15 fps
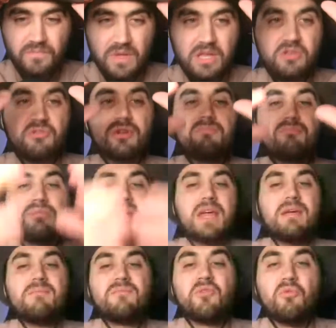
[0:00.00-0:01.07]
you can
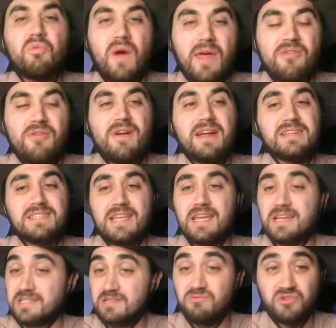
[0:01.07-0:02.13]
blame the weather and say
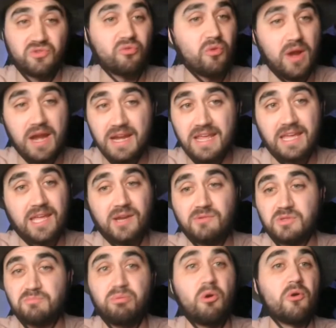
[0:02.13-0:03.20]
because it was raining and it
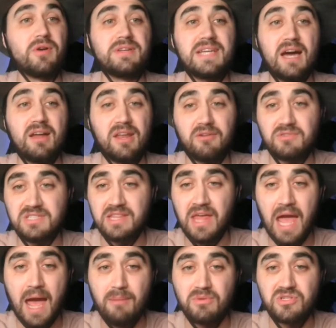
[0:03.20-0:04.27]
was pouring down like it was the
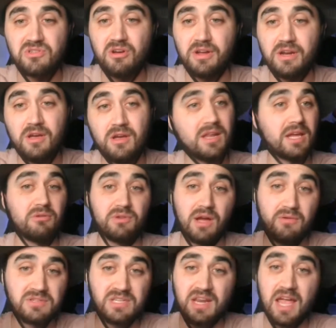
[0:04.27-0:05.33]
Amazon, like when I
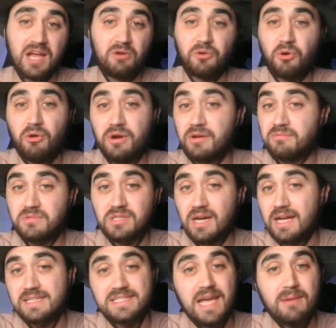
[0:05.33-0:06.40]
was in Ecuador and
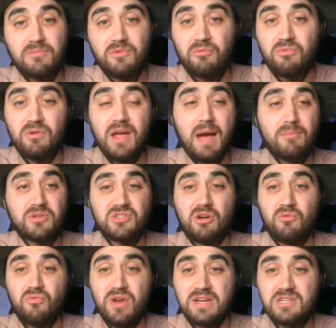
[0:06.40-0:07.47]
goddamn the
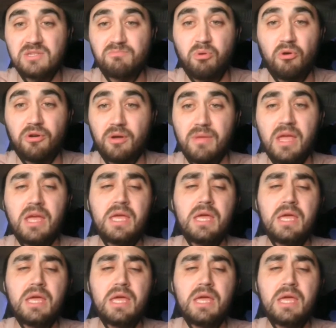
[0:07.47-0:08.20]
Amazon rain just poured on me.